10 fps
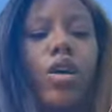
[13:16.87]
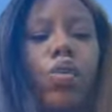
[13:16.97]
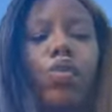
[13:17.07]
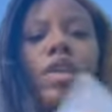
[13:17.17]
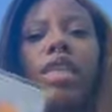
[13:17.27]

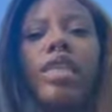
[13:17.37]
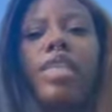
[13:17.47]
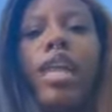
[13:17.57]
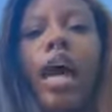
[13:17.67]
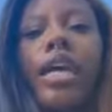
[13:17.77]
With this
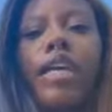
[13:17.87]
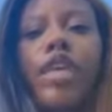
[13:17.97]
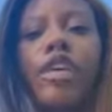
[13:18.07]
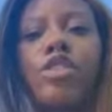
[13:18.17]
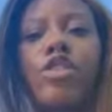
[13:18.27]
lion
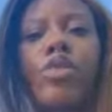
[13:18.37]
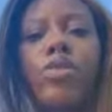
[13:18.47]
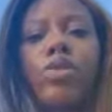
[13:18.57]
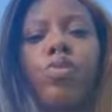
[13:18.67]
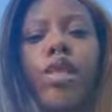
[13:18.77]
here too,
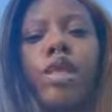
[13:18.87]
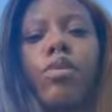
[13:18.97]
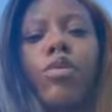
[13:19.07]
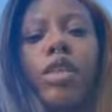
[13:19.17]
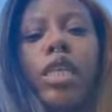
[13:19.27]
is really
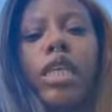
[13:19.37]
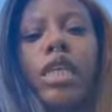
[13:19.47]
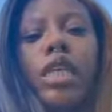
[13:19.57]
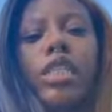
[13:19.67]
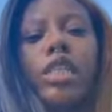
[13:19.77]

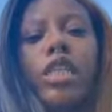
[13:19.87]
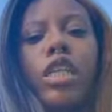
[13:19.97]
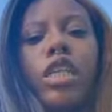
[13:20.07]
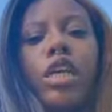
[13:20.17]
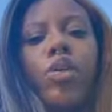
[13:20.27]
leaning into the
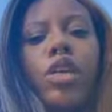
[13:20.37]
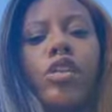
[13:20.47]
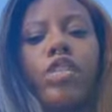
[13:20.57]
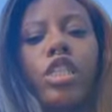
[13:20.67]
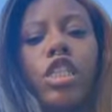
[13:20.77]
Leo
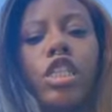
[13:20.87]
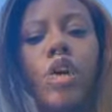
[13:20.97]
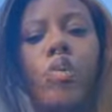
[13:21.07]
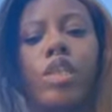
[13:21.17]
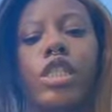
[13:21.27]
energy and
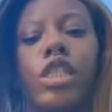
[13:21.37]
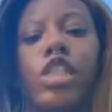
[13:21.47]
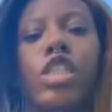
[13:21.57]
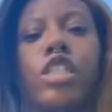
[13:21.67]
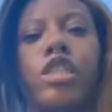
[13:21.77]
showing us to
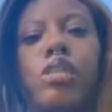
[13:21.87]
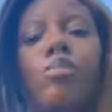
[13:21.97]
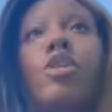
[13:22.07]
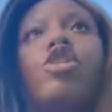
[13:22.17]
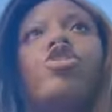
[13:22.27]
just
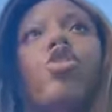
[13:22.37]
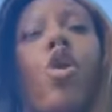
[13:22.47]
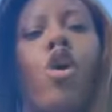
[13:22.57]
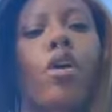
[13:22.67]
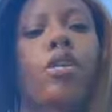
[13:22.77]
be
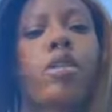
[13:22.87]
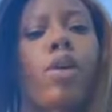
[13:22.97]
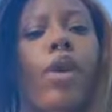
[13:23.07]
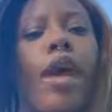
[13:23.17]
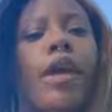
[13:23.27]
strong,
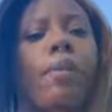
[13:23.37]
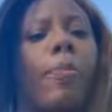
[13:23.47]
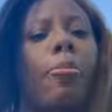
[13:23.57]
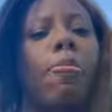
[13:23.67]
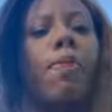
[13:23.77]
okay?
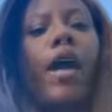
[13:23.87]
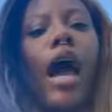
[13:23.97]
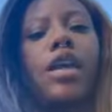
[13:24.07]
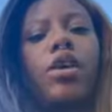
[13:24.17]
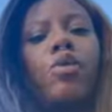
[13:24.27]

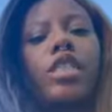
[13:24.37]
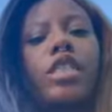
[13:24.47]
I know it's